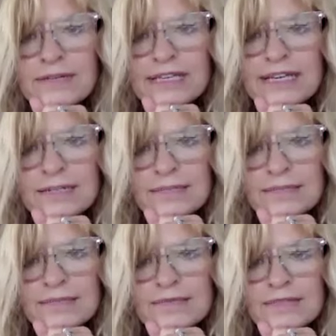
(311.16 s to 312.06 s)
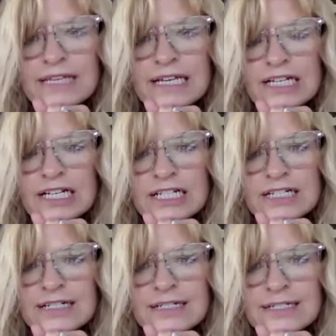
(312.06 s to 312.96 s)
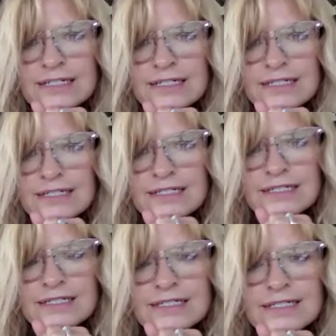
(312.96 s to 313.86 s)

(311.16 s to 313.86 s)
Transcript: that with that, that color? That is.